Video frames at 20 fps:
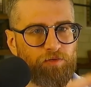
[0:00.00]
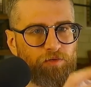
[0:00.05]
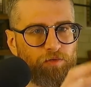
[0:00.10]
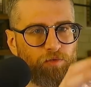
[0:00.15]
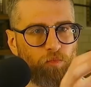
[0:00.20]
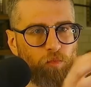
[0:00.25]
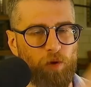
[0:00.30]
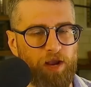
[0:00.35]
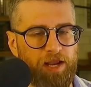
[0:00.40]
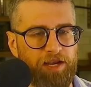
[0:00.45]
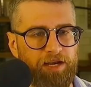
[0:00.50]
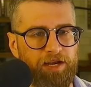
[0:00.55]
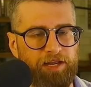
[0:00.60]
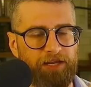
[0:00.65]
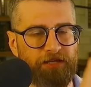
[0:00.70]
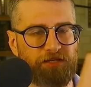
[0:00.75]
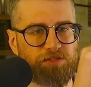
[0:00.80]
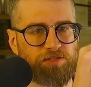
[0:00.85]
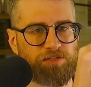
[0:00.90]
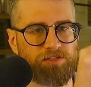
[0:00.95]
when it
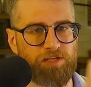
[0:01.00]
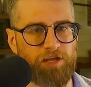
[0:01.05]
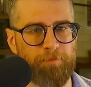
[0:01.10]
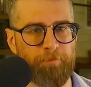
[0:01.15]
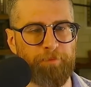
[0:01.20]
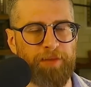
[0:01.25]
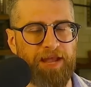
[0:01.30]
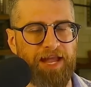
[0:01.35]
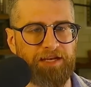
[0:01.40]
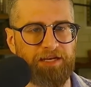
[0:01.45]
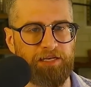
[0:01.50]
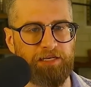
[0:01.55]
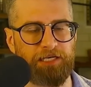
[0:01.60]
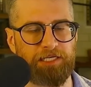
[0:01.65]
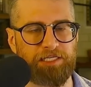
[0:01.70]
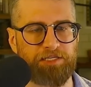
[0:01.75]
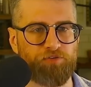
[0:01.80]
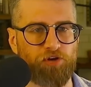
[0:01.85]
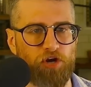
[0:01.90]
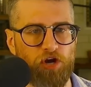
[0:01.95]
is embedded in a
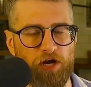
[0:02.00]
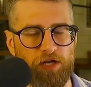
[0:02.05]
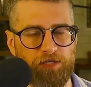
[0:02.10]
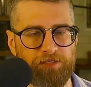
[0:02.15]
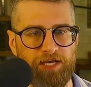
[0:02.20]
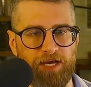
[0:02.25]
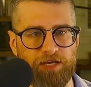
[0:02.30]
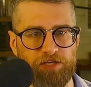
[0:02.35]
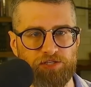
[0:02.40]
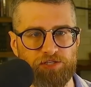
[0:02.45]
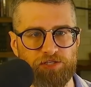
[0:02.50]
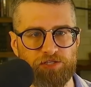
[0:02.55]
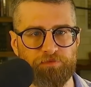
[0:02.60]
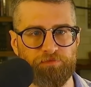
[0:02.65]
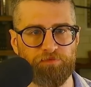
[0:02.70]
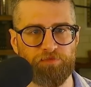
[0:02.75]
different context.